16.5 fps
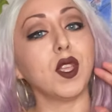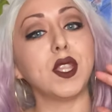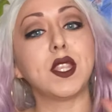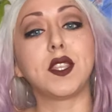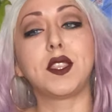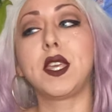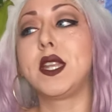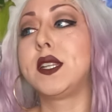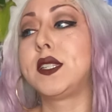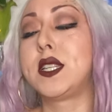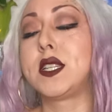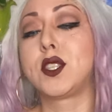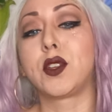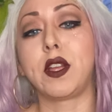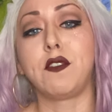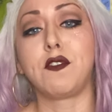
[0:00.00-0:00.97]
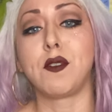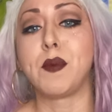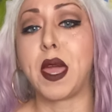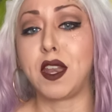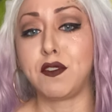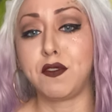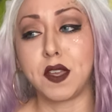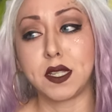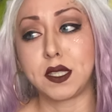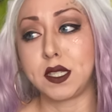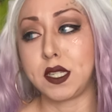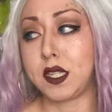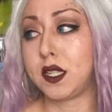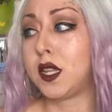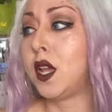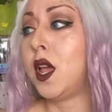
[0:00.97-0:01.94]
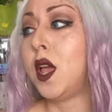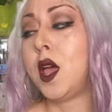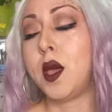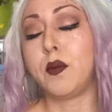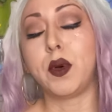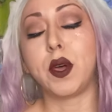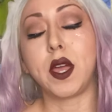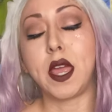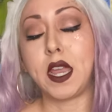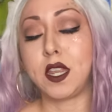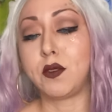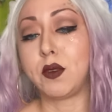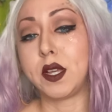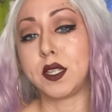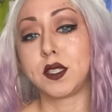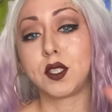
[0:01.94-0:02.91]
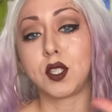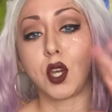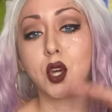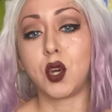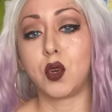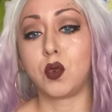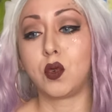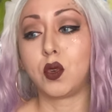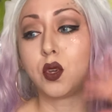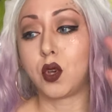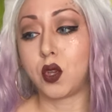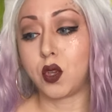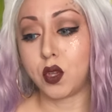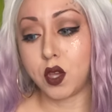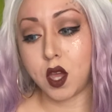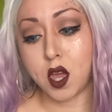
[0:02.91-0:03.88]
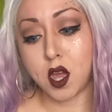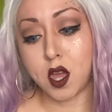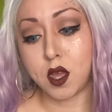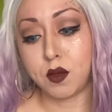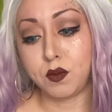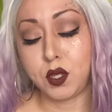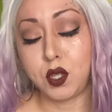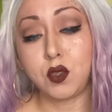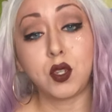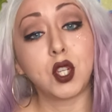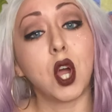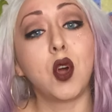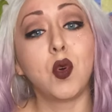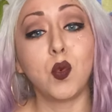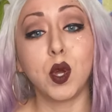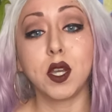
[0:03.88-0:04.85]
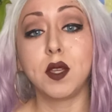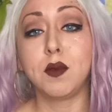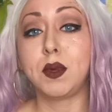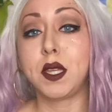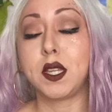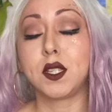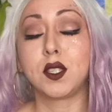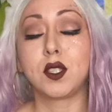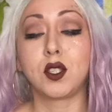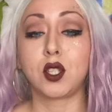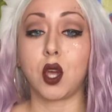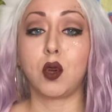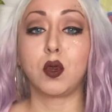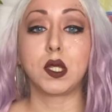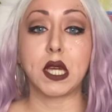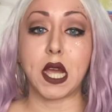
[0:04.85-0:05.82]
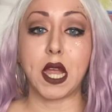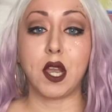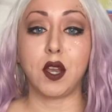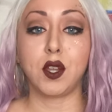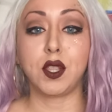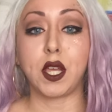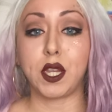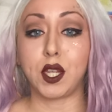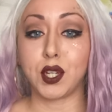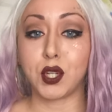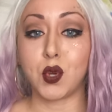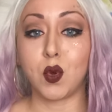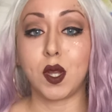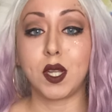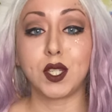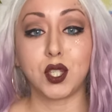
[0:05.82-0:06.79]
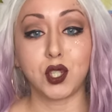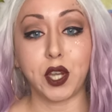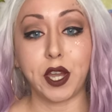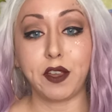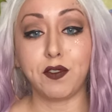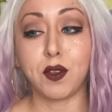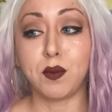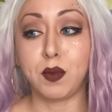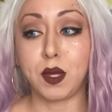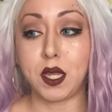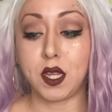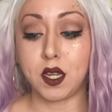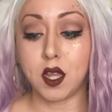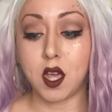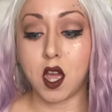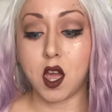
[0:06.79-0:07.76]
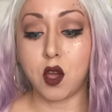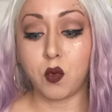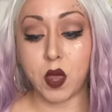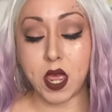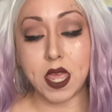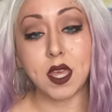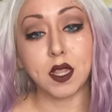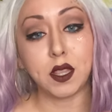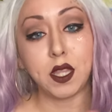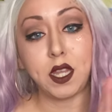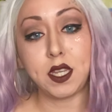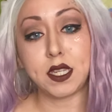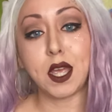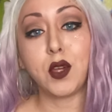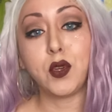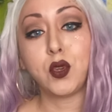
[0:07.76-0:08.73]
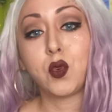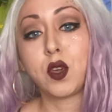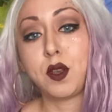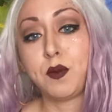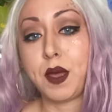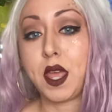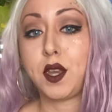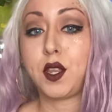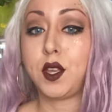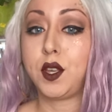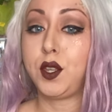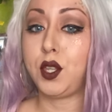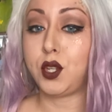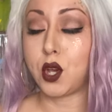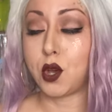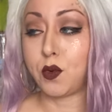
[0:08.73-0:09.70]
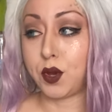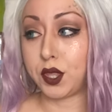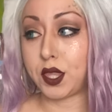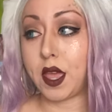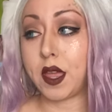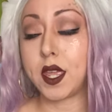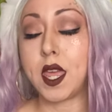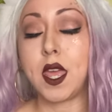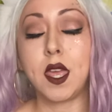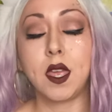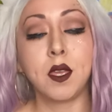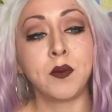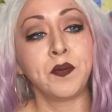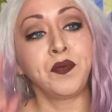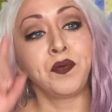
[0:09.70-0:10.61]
The theta state's great for manifesting. But anyway, so you don't want to be so tired that you're going straight from being awake, laying down, going to bed. You don't want that, okay?